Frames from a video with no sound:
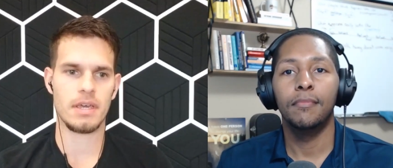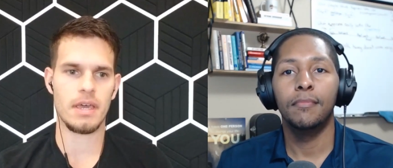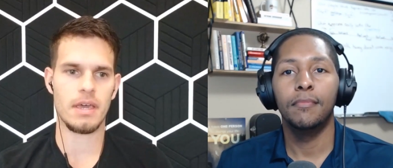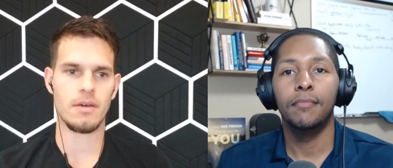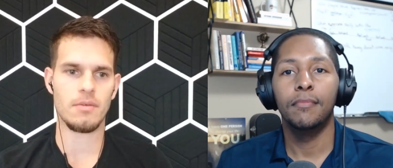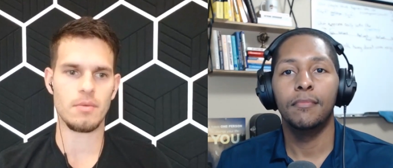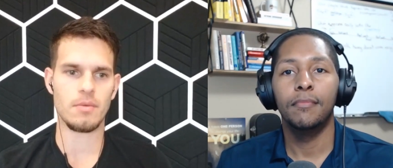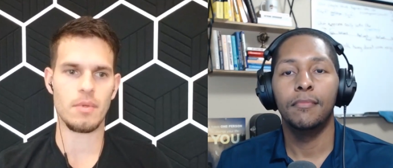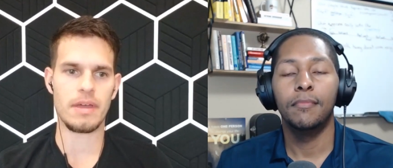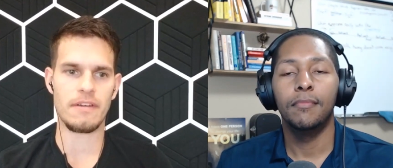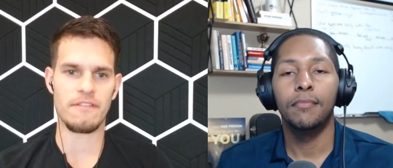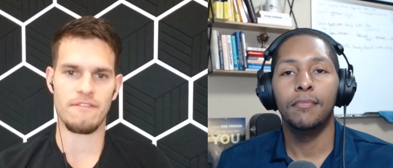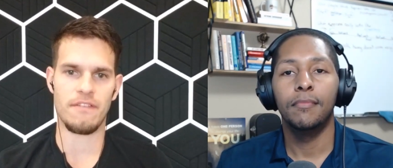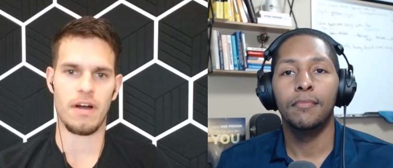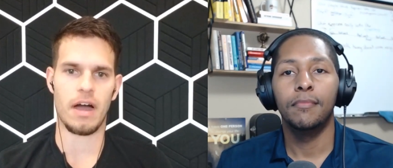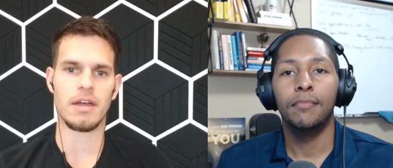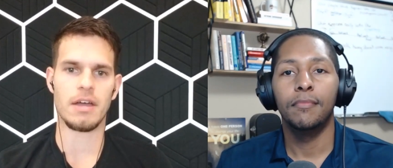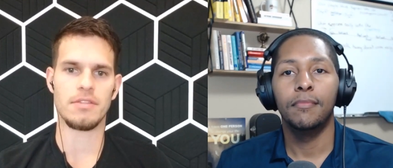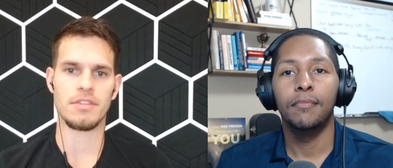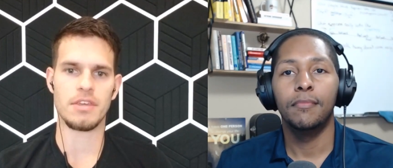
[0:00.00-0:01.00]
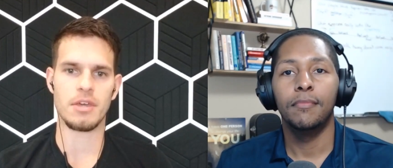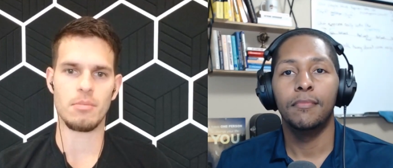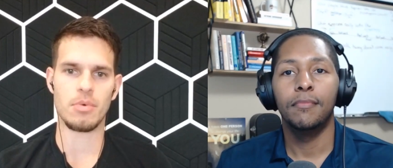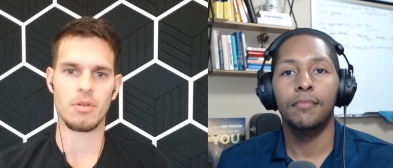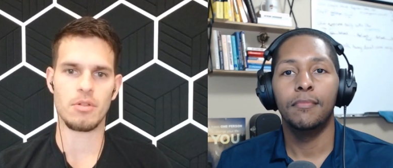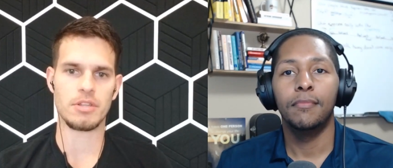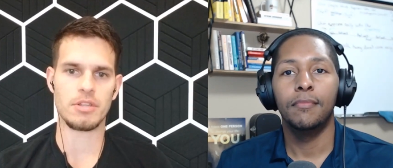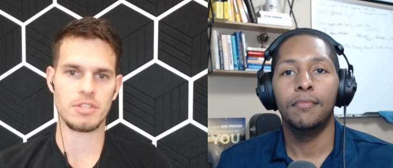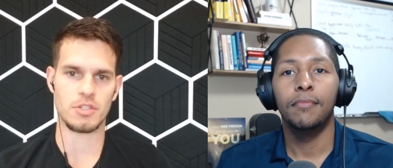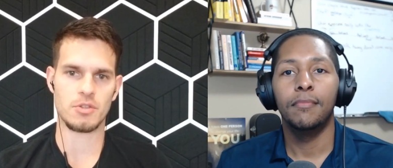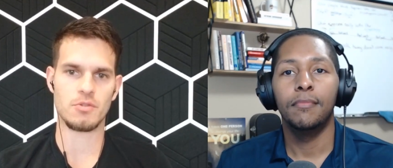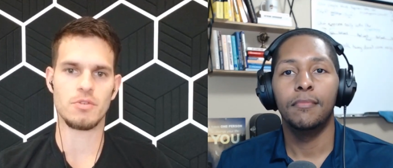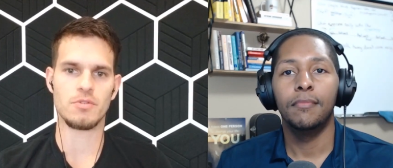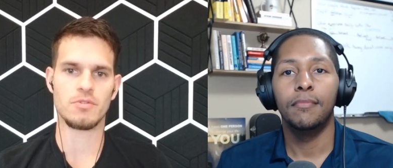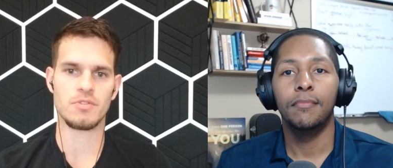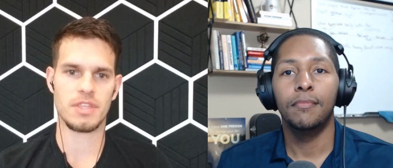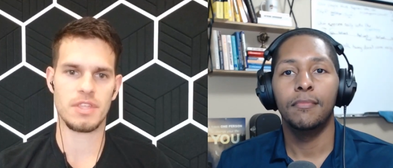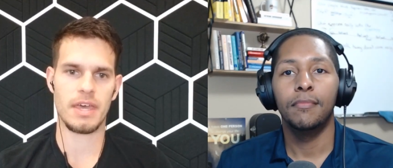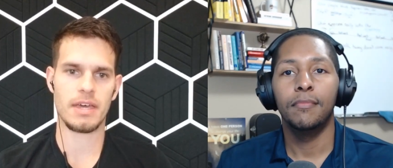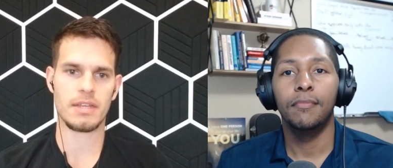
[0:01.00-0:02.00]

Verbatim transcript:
Speaker 1: And then they find the ability to use